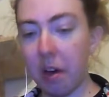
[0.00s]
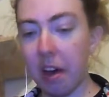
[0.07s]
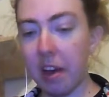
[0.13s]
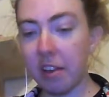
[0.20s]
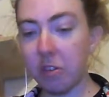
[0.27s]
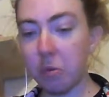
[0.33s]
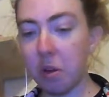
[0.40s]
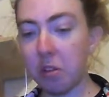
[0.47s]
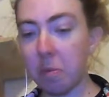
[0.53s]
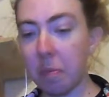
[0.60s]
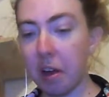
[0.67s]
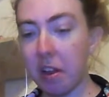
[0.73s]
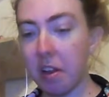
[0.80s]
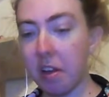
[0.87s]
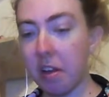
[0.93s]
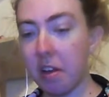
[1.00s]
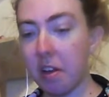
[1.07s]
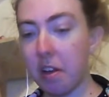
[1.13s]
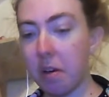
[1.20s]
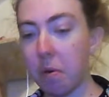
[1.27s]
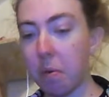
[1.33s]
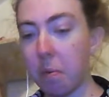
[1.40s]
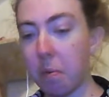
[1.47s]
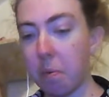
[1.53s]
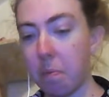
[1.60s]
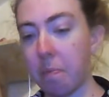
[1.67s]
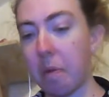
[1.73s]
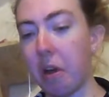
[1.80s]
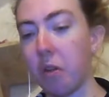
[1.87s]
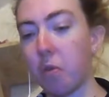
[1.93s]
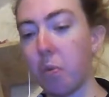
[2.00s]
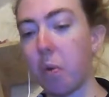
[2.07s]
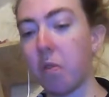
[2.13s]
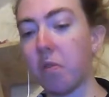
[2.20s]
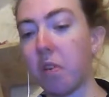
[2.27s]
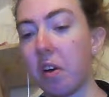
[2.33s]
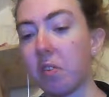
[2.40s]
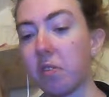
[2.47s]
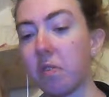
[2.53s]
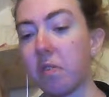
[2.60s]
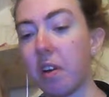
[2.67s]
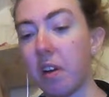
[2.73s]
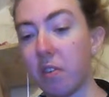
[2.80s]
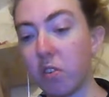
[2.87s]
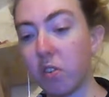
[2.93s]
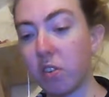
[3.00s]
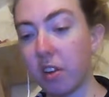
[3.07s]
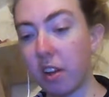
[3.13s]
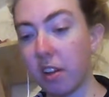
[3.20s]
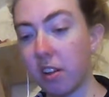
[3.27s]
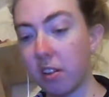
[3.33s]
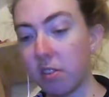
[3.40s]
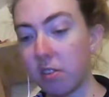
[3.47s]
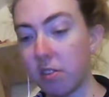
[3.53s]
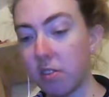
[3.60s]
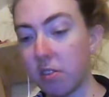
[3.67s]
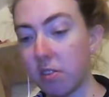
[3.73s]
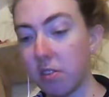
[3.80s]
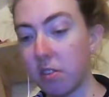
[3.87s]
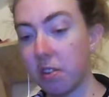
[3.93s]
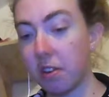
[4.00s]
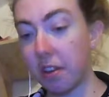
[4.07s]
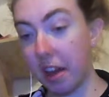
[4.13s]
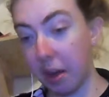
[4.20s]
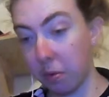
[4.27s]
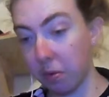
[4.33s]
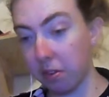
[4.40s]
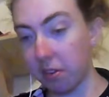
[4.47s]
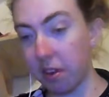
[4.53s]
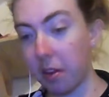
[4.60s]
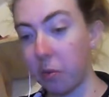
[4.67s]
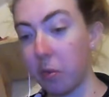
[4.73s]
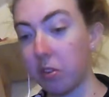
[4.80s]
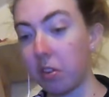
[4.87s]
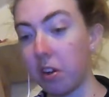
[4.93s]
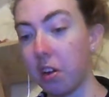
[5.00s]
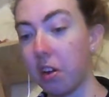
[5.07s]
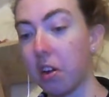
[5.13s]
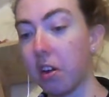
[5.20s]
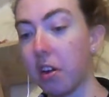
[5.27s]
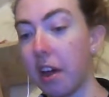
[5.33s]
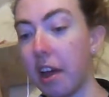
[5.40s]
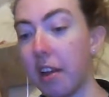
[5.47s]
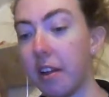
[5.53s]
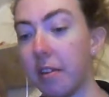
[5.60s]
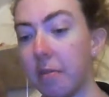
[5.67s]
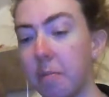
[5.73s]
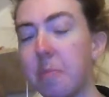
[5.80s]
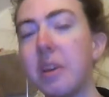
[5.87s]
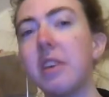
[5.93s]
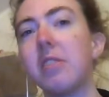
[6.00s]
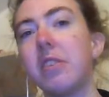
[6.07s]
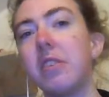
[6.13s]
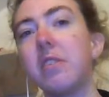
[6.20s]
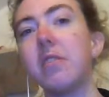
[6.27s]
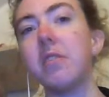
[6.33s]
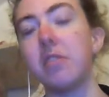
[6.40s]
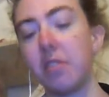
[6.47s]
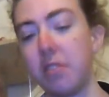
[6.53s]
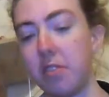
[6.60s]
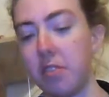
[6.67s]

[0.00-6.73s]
Why is Twitter banned 1,500 accounts and not our NPCs?